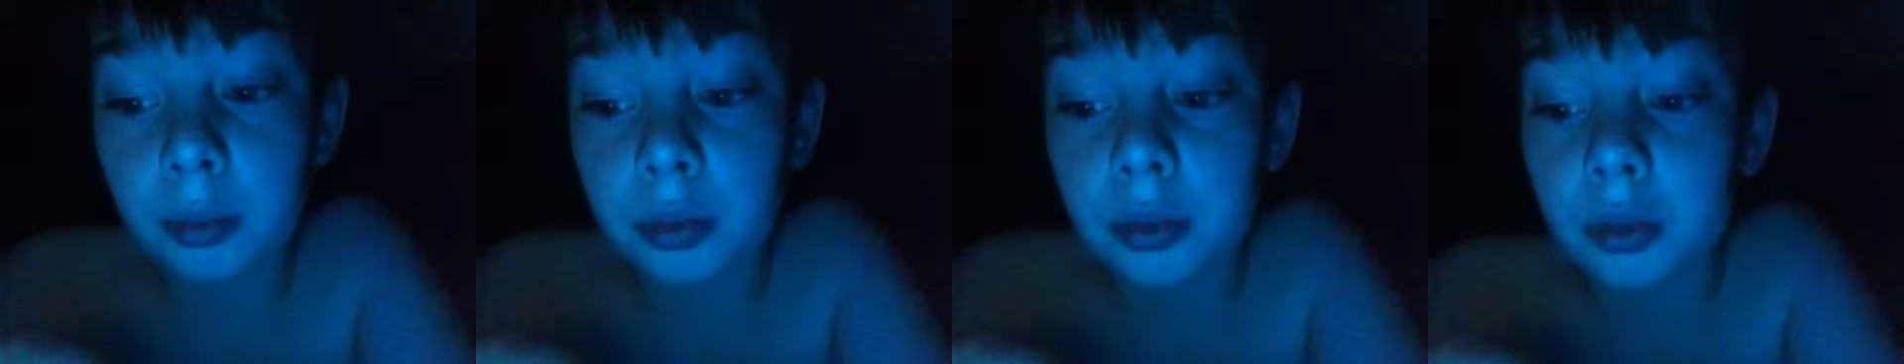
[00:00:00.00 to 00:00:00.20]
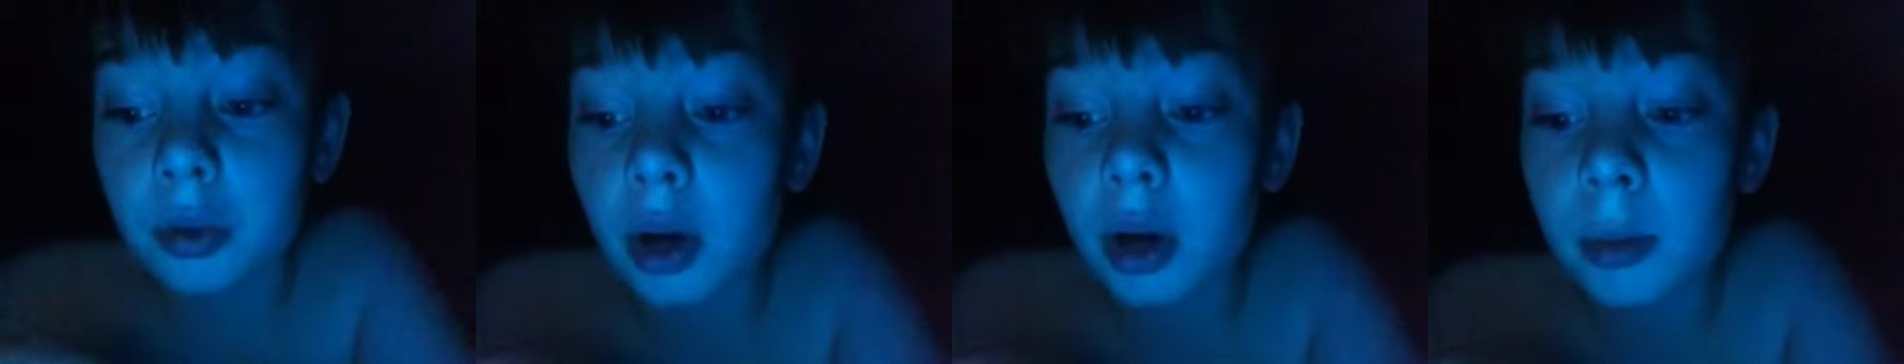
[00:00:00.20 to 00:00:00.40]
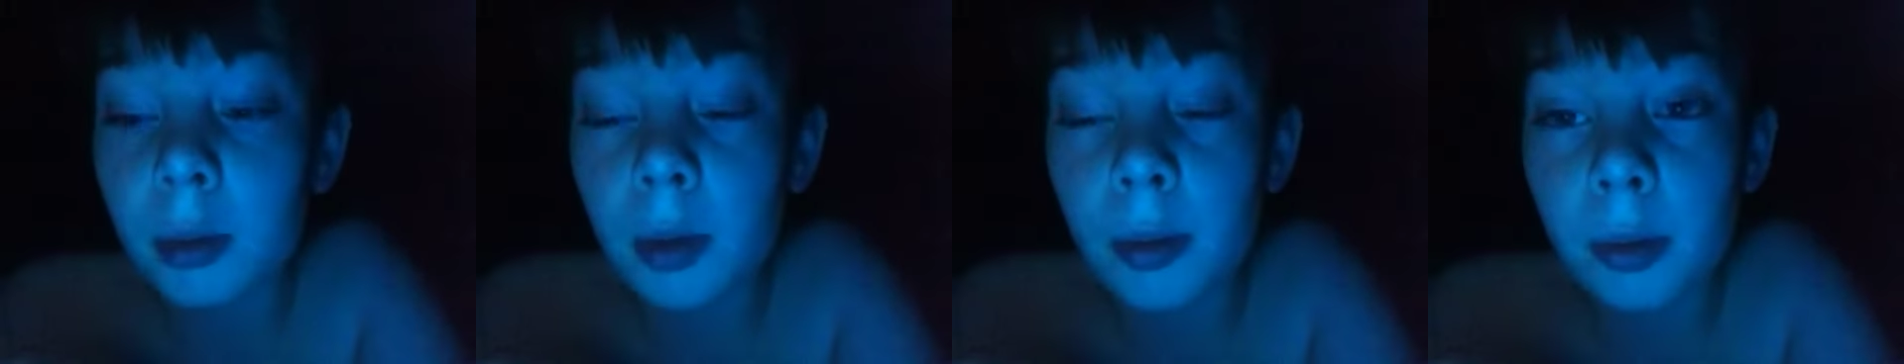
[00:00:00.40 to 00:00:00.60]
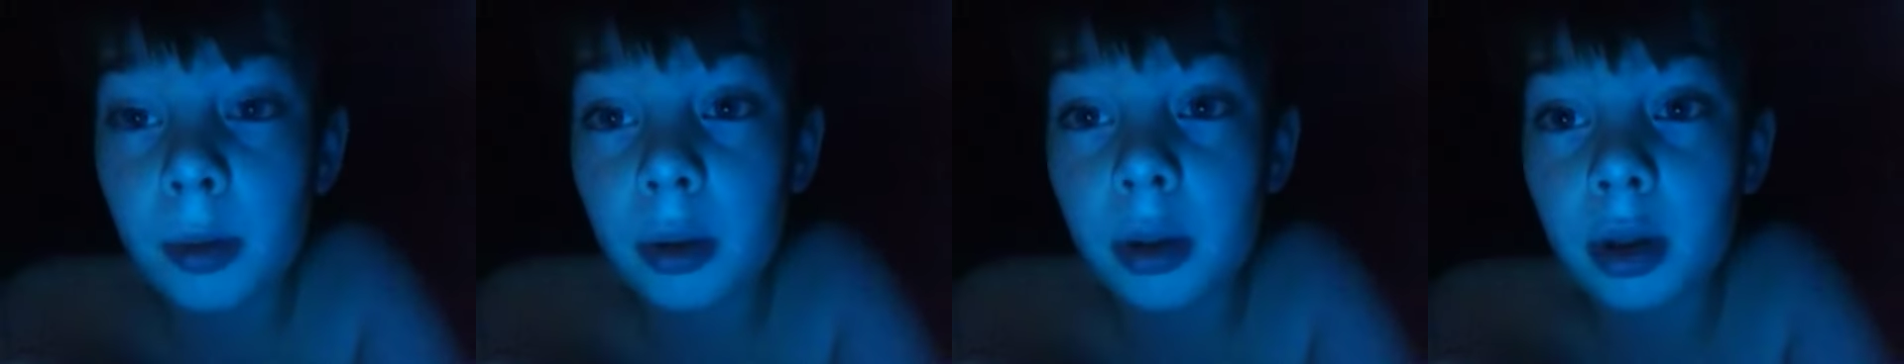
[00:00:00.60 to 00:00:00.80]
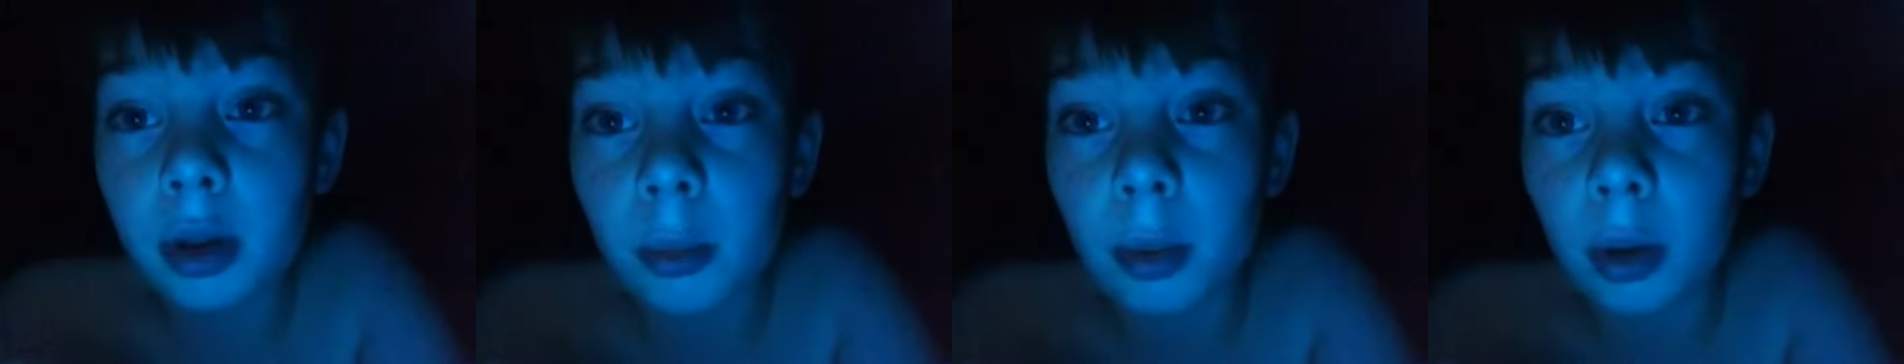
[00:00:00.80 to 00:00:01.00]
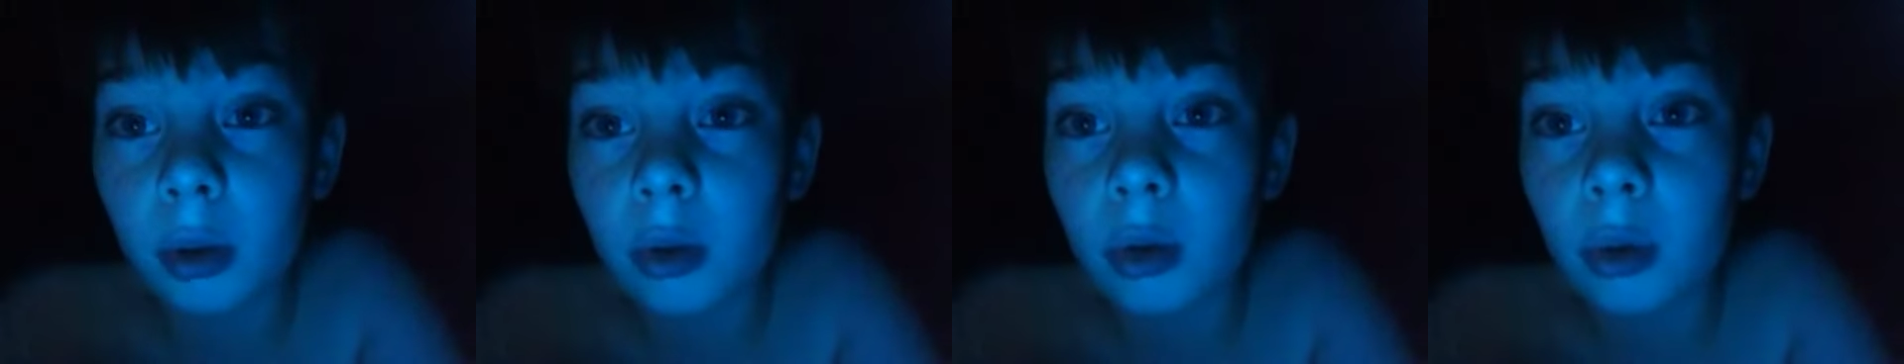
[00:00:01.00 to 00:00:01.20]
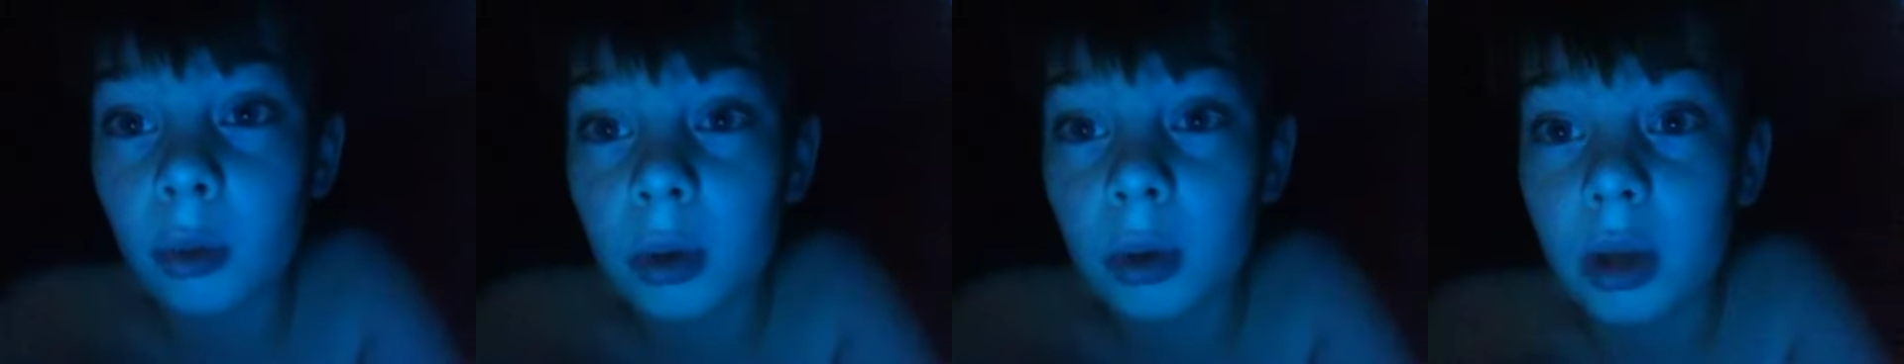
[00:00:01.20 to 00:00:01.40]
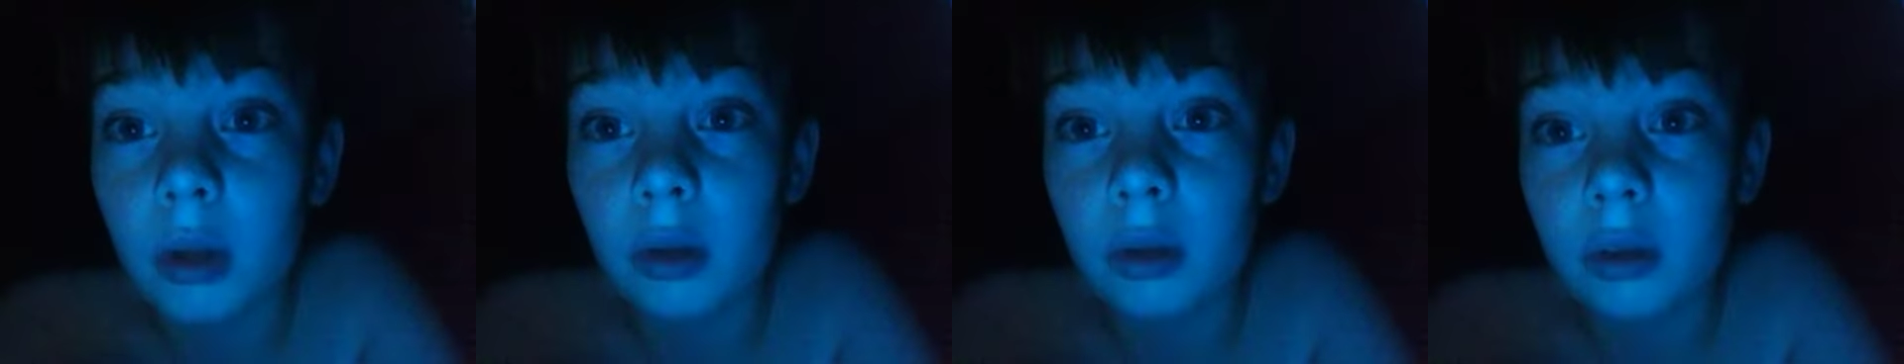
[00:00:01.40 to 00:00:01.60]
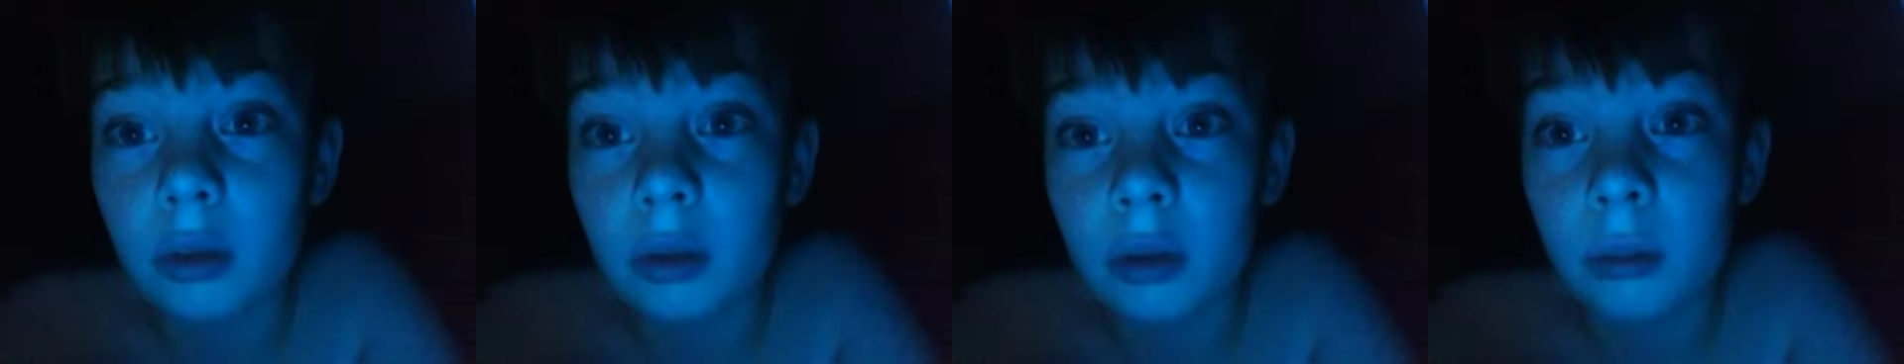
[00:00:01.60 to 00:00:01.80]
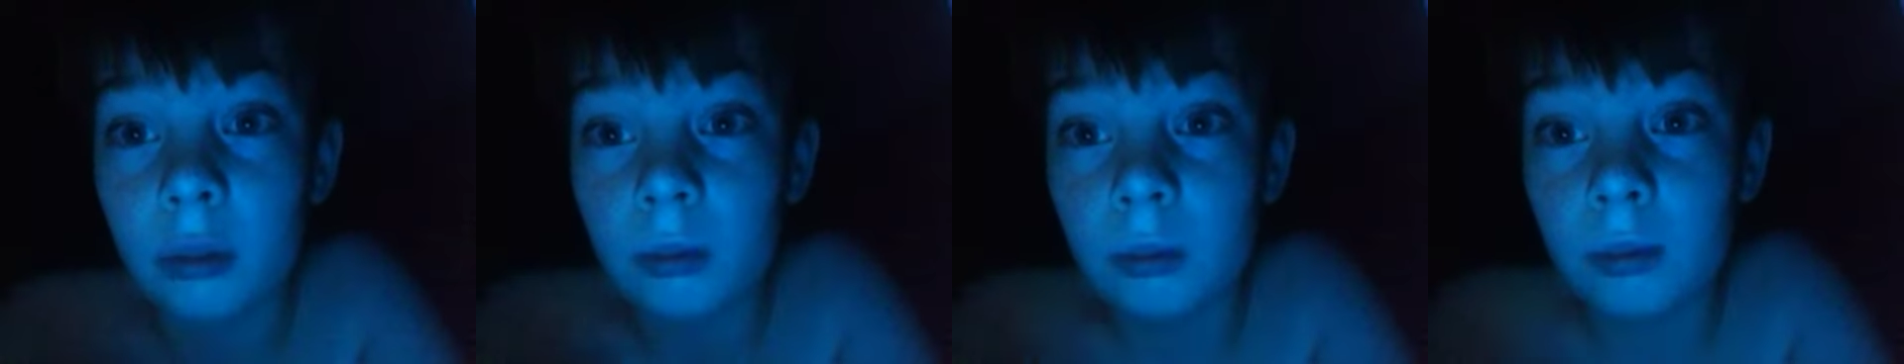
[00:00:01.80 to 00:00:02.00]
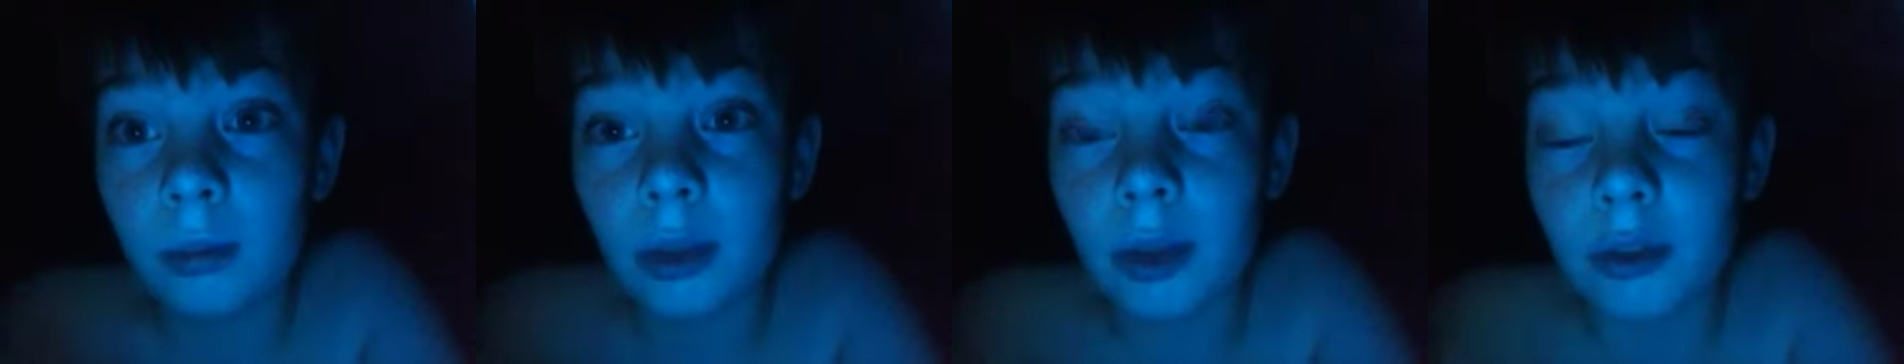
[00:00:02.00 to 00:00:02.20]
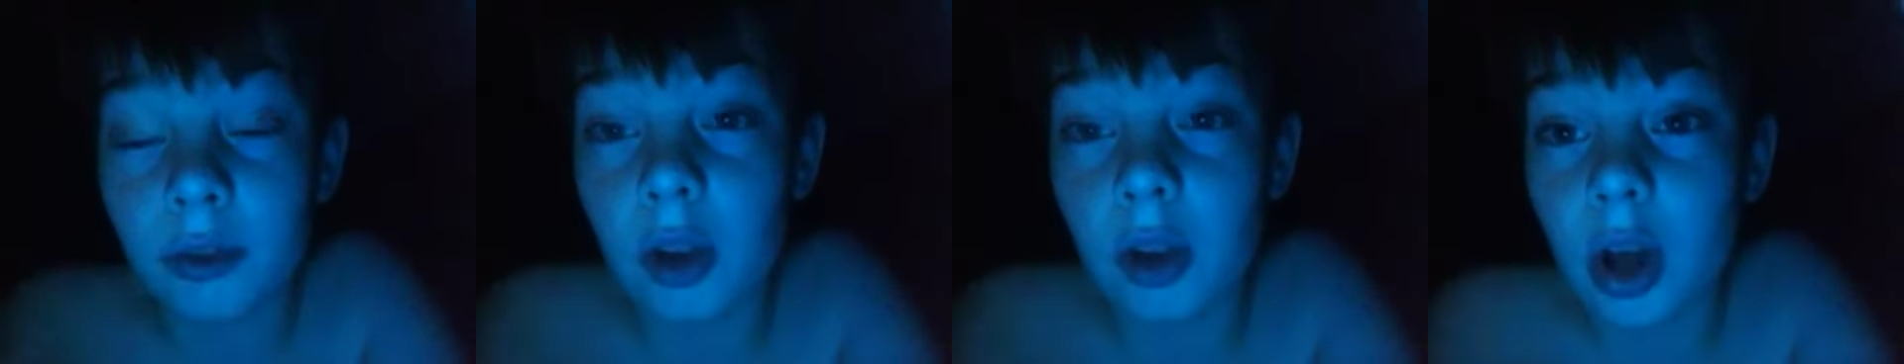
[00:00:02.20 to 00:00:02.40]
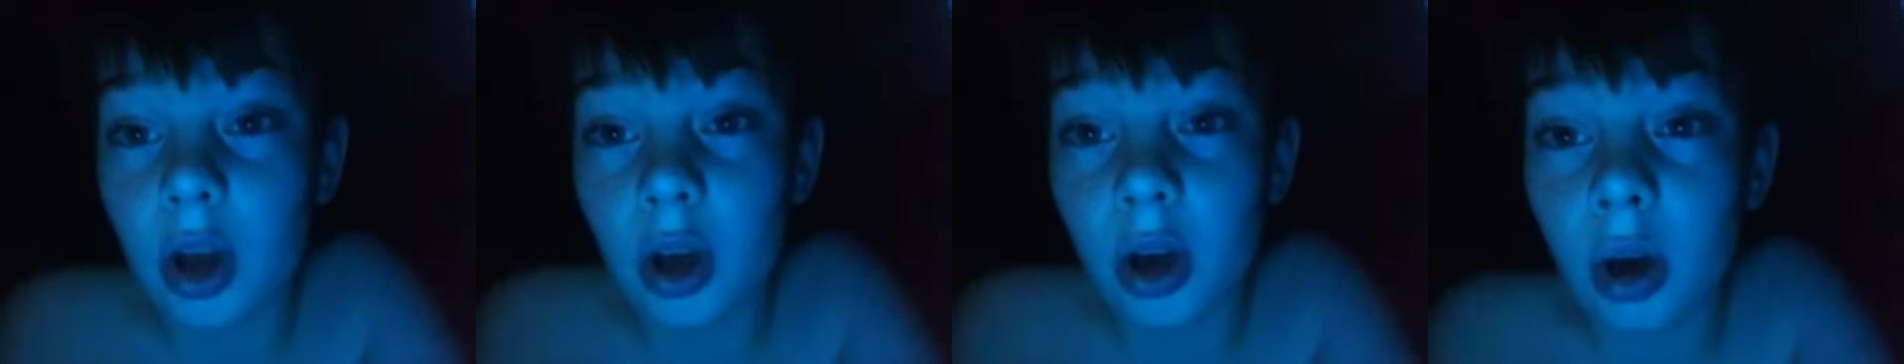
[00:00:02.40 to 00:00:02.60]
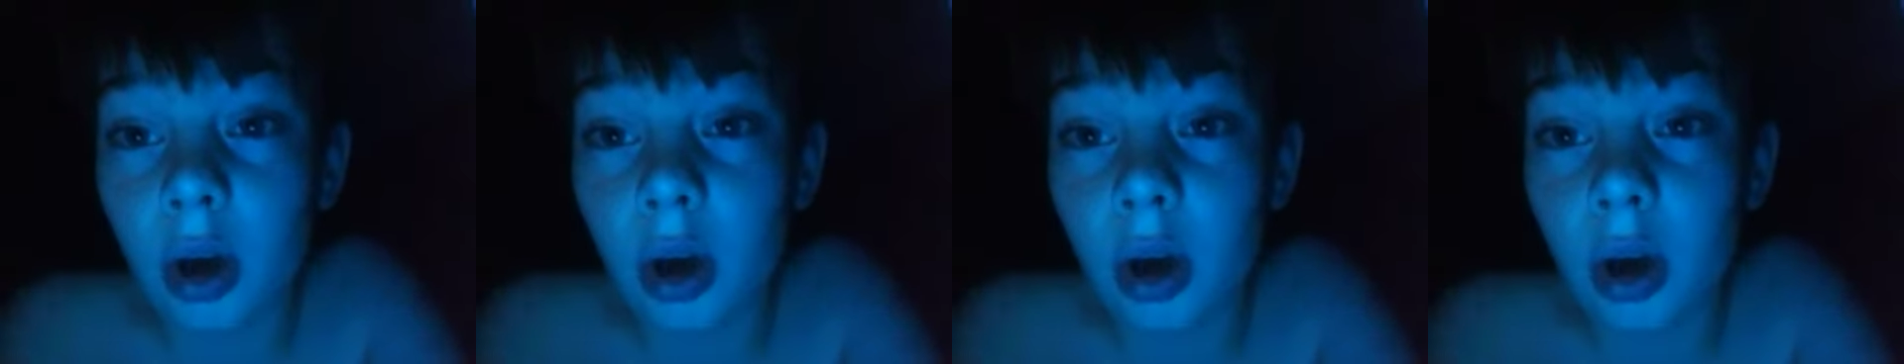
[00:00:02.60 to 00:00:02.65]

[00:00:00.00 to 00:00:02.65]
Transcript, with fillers: probably in about two weeks, if not